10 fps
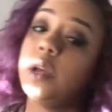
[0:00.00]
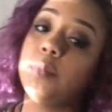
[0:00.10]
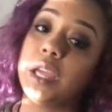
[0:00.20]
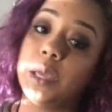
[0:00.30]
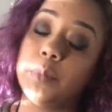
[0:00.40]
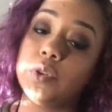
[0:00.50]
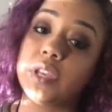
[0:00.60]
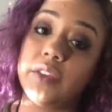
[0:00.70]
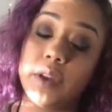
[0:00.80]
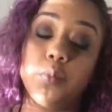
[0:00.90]
My email is
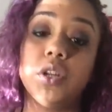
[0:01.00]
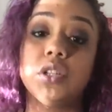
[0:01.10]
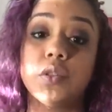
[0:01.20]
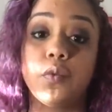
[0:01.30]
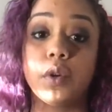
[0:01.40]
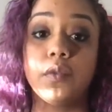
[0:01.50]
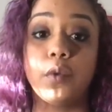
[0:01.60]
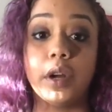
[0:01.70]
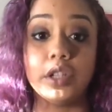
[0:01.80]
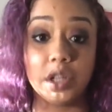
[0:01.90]

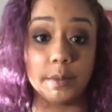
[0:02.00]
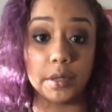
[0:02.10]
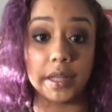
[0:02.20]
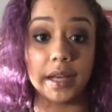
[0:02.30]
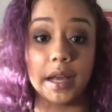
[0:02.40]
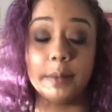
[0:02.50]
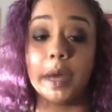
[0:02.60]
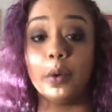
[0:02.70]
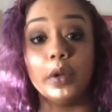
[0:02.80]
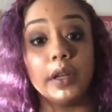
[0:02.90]
highvibrations44@gmail.com.
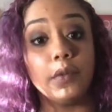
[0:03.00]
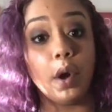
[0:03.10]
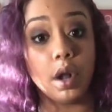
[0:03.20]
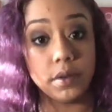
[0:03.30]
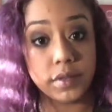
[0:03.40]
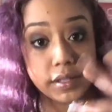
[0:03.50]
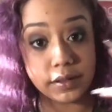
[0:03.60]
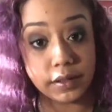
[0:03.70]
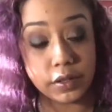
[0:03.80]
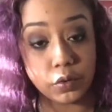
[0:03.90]
I will leave all of this in
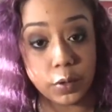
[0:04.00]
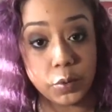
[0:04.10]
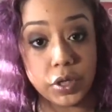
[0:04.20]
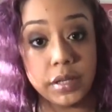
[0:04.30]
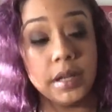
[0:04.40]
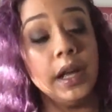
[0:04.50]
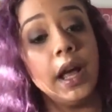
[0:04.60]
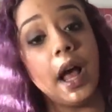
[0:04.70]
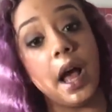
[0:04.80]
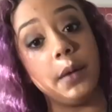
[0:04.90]
the description,
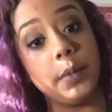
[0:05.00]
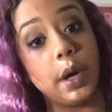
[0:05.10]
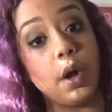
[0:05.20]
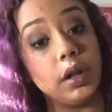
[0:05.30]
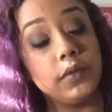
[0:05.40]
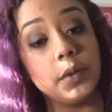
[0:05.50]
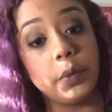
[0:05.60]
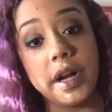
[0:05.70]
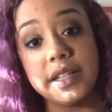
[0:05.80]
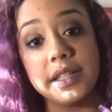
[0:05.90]
but all of the
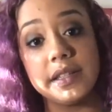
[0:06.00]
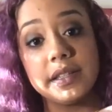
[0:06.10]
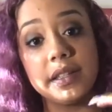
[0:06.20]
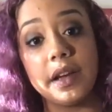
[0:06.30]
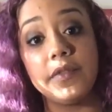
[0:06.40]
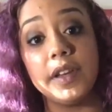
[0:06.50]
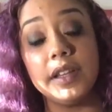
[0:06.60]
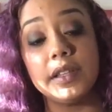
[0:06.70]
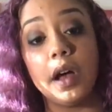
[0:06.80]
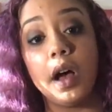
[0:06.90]
prices and stuff
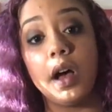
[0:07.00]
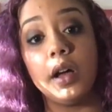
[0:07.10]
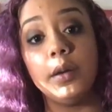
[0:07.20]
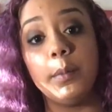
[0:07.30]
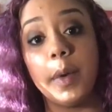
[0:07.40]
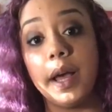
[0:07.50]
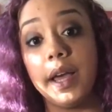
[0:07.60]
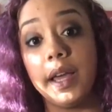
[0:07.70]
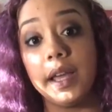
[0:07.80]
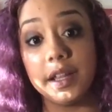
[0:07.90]
is on
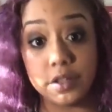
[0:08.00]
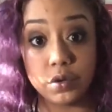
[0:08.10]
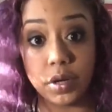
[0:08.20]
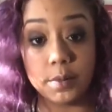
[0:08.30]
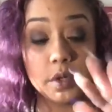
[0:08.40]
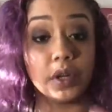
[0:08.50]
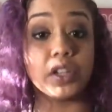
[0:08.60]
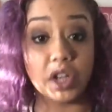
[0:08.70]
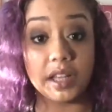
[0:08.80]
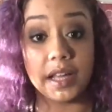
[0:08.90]
my Instagram, so you can
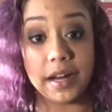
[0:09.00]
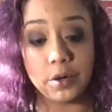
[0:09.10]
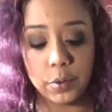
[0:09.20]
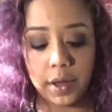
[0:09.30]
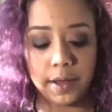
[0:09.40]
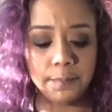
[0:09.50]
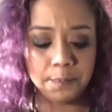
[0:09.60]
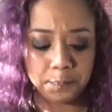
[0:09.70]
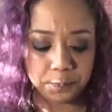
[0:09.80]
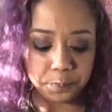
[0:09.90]
check that out, okay?
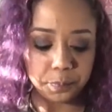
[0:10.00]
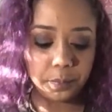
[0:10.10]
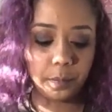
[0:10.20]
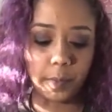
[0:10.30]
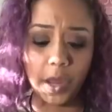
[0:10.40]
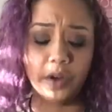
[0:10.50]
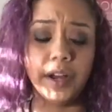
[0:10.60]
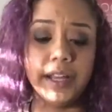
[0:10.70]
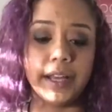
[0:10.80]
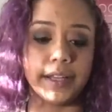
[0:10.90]
All
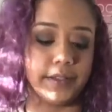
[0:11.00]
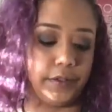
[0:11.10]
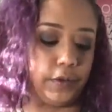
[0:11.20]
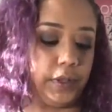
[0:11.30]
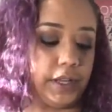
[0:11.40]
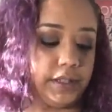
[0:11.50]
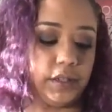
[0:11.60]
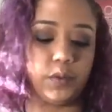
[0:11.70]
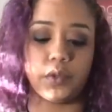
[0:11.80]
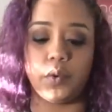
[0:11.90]
right, guys, so let's see
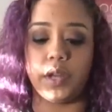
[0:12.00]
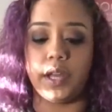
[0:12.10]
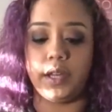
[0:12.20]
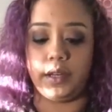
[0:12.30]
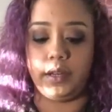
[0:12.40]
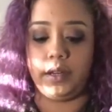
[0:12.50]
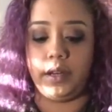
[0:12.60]
what's going on.